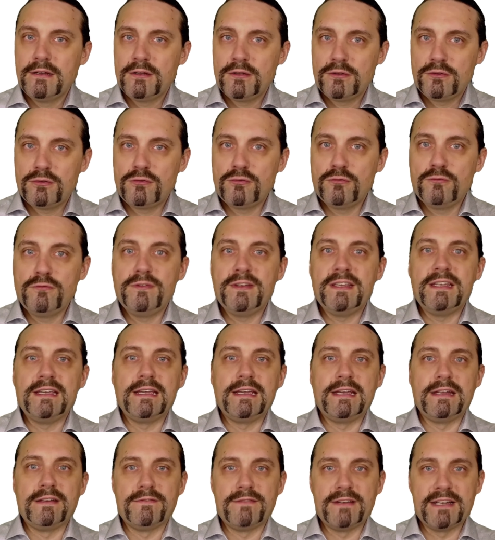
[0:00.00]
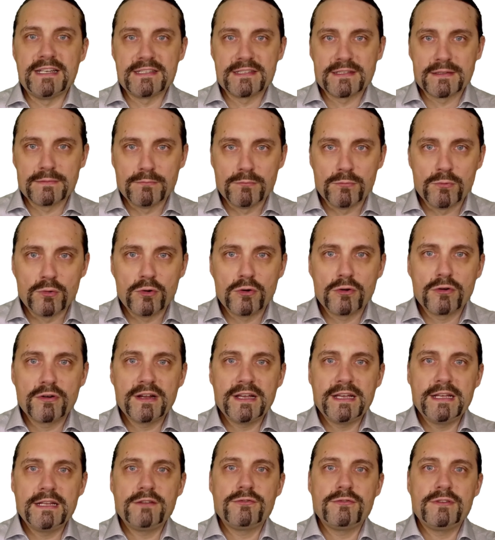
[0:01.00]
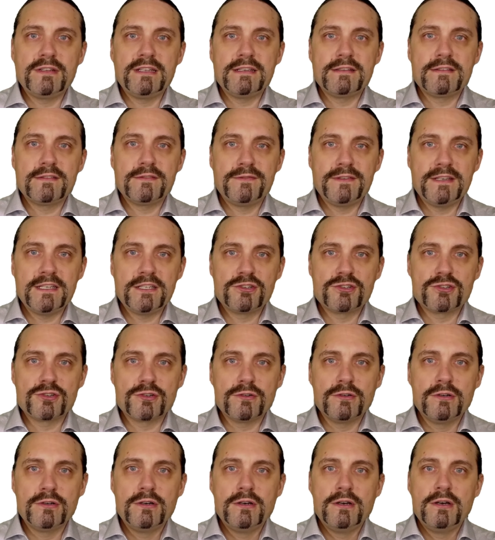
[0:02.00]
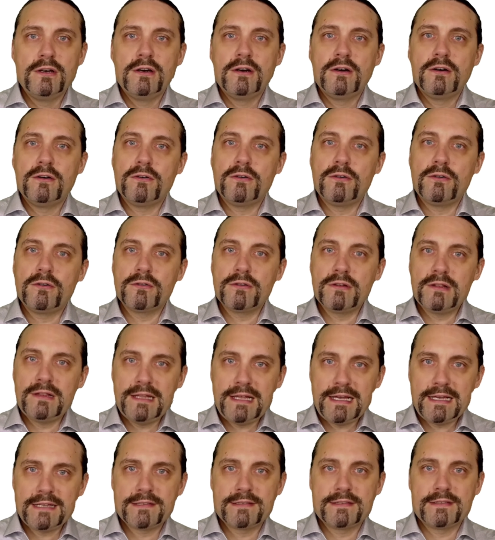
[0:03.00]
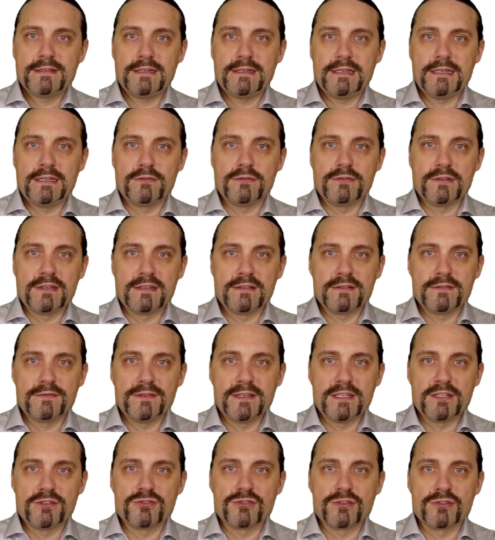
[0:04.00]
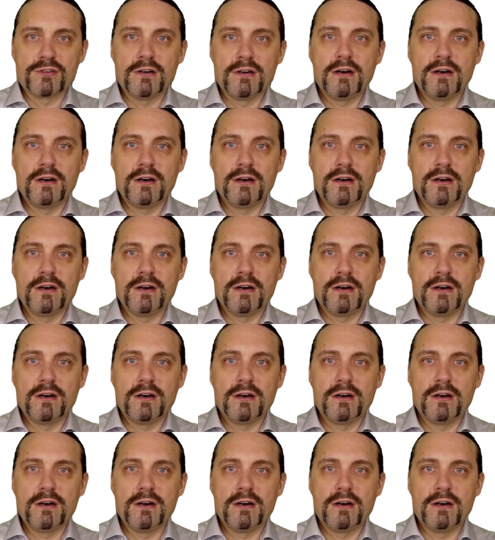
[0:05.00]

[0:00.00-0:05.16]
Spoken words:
do we invest more into this feature or less into this feature?